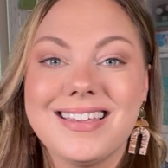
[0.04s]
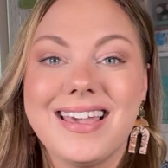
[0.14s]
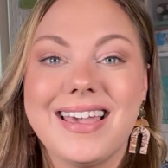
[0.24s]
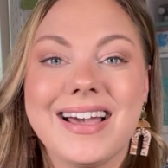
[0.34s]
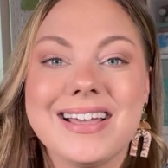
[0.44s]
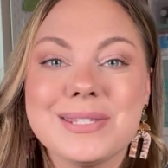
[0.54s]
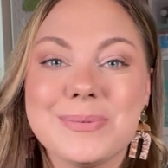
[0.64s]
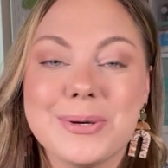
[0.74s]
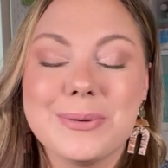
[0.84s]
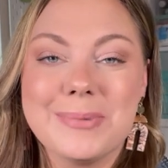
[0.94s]
Hey guys,
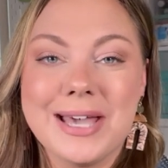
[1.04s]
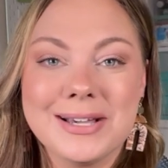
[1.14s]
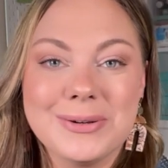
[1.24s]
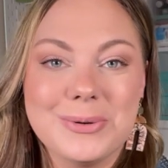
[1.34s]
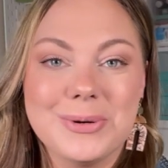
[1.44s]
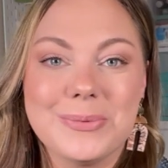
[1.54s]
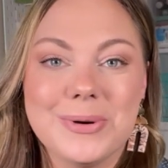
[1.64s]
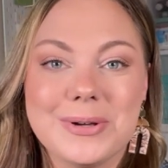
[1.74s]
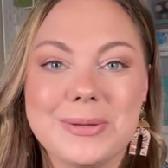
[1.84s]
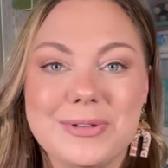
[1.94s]
welcome back, or
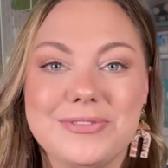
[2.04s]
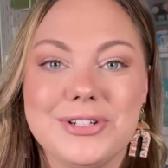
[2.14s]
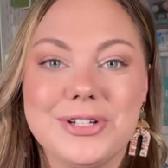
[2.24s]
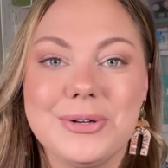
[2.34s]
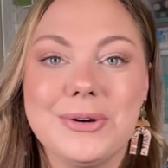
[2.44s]
welcome if you're new.